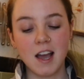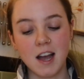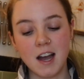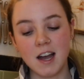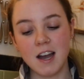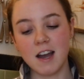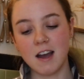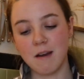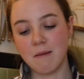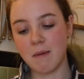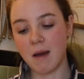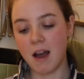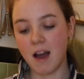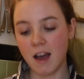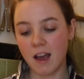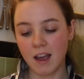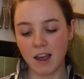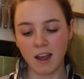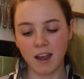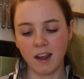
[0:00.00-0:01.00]

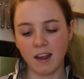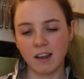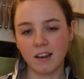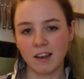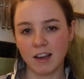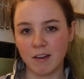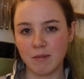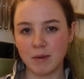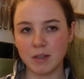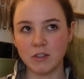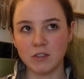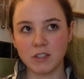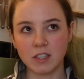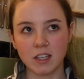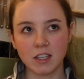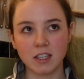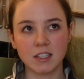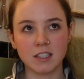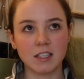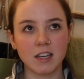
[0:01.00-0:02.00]
I have been
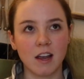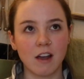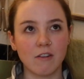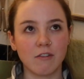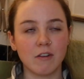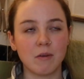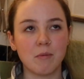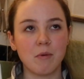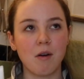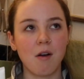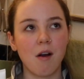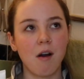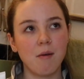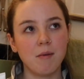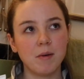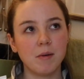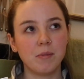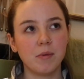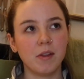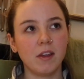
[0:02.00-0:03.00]
using this now for
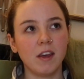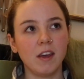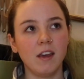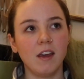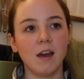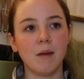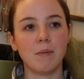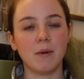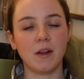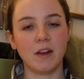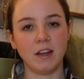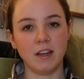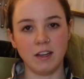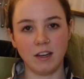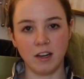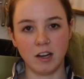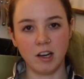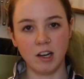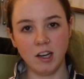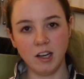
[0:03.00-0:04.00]
probably about a
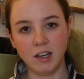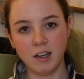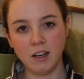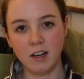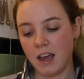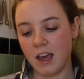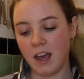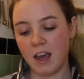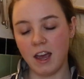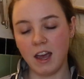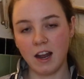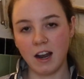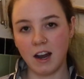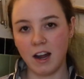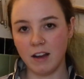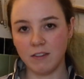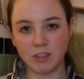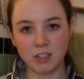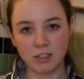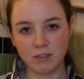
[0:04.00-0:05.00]
year and
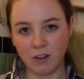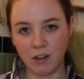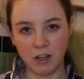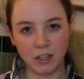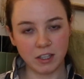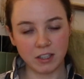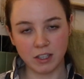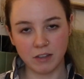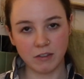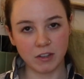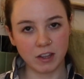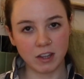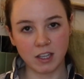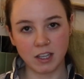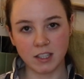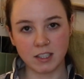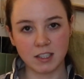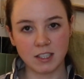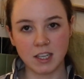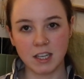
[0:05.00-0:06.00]
I've just fallen in love with
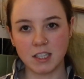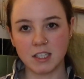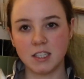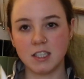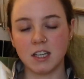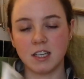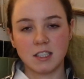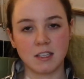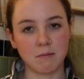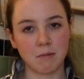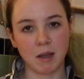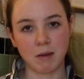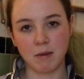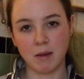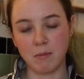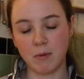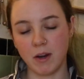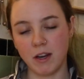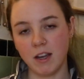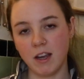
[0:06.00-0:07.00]
this. It doesn't make
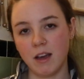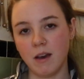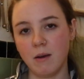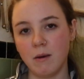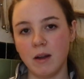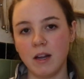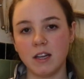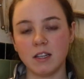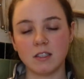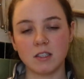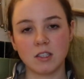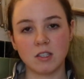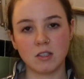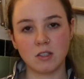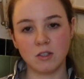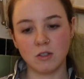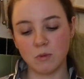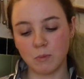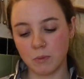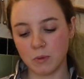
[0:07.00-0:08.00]
me break out. It's
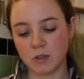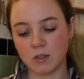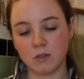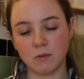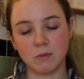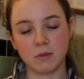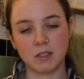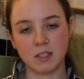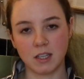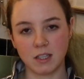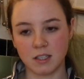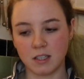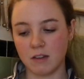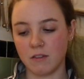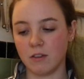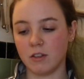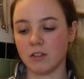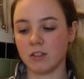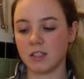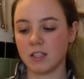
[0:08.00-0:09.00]
super, super sensitive
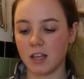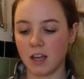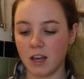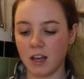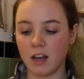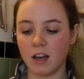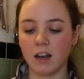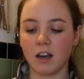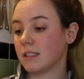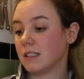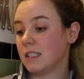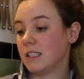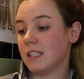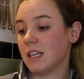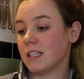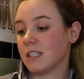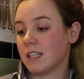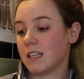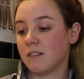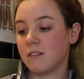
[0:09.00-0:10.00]
on your skin.
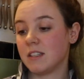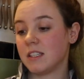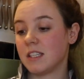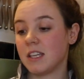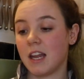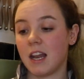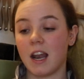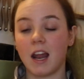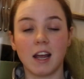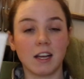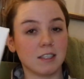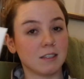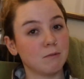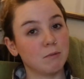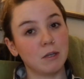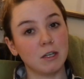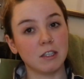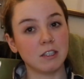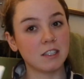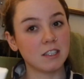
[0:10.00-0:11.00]
Sensitive skin
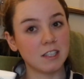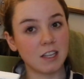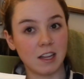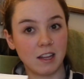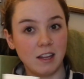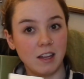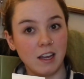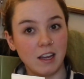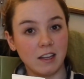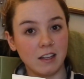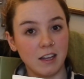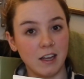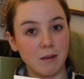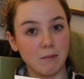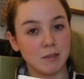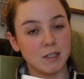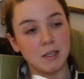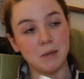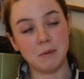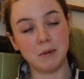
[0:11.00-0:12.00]
experts, they
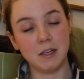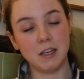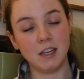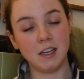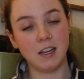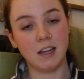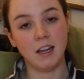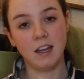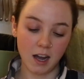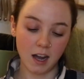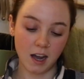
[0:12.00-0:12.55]
claim to be.